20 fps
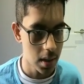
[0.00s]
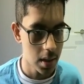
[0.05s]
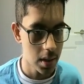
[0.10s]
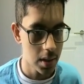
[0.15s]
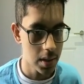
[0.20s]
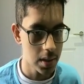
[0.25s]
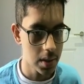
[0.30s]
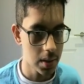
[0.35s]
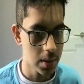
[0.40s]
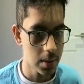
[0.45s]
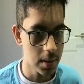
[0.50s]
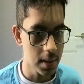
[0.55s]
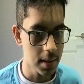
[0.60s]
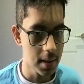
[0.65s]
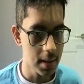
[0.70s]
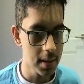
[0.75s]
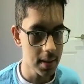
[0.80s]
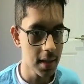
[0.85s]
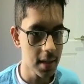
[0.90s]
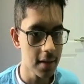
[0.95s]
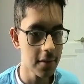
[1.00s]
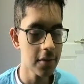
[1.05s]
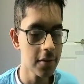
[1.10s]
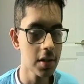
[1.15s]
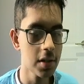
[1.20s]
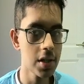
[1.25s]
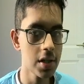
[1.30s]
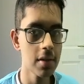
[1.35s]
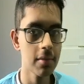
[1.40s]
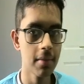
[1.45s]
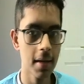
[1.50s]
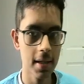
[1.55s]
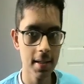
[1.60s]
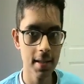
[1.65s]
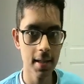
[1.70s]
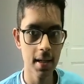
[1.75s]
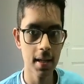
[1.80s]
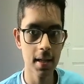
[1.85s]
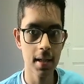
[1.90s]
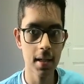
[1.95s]
So this f function
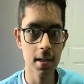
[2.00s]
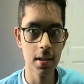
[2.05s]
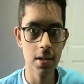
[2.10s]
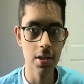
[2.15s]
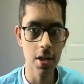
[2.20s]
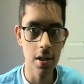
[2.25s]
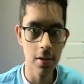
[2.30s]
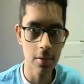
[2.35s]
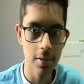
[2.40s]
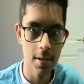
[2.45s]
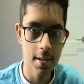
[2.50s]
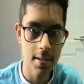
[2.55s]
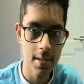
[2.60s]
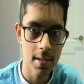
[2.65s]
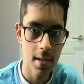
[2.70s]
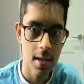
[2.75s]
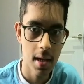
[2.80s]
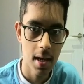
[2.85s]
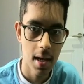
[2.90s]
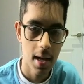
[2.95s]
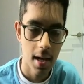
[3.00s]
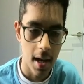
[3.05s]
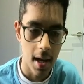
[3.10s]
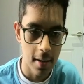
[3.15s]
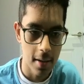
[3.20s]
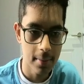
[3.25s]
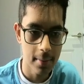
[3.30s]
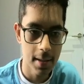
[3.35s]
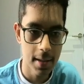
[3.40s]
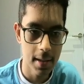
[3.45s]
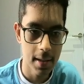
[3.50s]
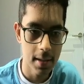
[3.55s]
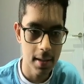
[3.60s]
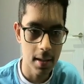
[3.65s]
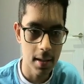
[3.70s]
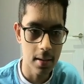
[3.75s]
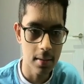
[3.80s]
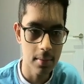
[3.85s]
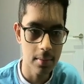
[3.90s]
basically generates how many